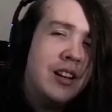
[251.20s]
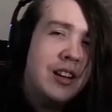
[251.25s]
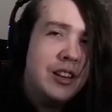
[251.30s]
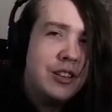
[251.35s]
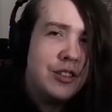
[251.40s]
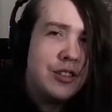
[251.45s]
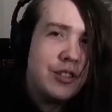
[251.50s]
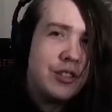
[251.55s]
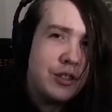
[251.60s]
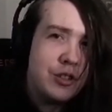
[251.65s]

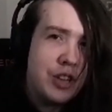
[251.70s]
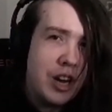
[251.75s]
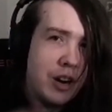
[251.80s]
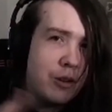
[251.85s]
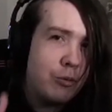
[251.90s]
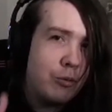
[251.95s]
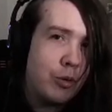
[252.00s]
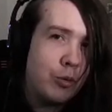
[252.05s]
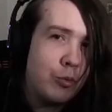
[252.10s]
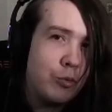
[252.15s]
Just a
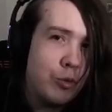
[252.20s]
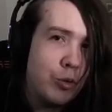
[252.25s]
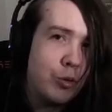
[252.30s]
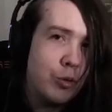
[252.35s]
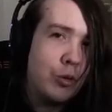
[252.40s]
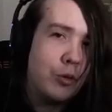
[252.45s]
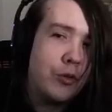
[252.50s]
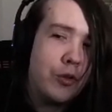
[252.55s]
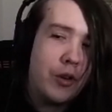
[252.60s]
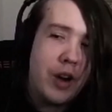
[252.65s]
general
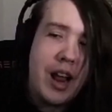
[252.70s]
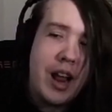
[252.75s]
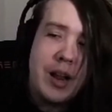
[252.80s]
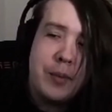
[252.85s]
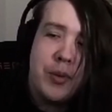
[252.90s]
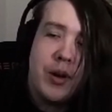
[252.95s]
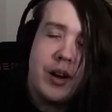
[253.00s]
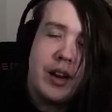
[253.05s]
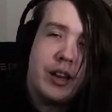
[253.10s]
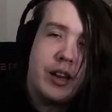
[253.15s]
rule for
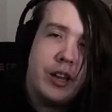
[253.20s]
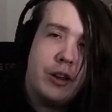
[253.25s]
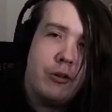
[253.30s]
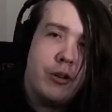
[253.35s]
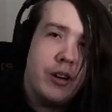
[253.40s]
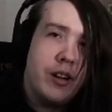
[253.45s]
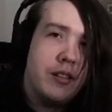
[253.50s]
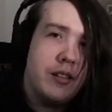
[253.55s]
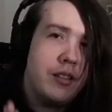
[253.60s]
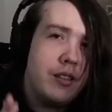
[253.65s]
anybody
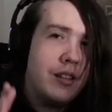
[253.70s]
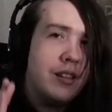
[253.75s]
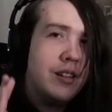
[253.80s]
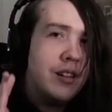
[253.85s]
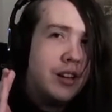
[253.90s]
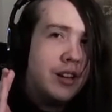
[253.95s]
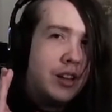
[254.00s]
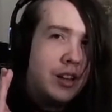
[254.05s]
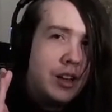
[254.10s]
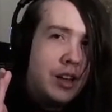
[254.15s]
curious.
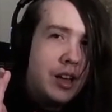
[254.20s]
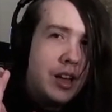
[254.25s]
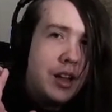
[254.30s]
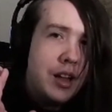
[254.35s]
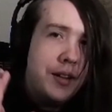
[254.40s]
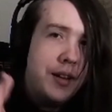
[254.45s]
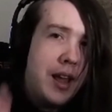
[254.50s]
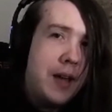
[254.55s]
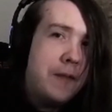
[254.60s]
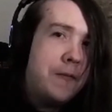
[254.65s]

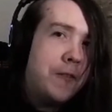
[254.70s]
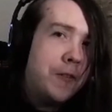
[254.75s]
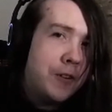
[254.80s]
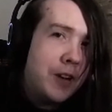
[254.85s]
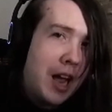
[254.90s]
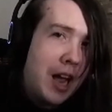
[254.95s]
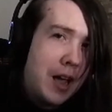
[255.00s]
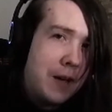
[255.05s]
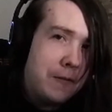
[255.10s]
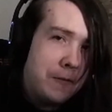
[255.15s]
Never,
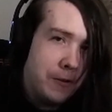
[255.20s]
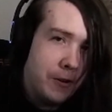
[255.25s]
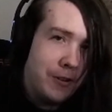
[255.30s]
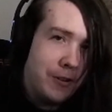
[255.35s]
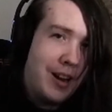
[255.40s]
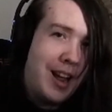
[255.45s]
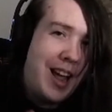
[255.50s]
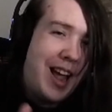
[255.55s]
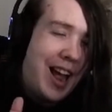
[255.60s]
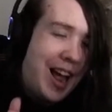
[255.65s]
ever,
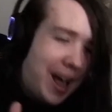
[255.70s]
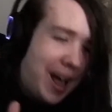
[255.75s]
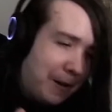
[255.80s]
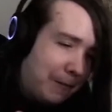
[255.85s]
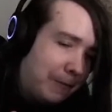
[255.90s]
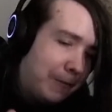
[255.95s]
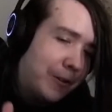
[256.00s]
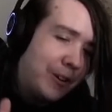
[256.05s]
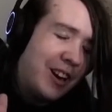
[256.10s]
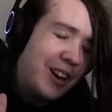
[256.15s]

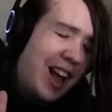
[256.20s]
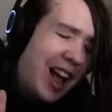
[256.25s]
ever,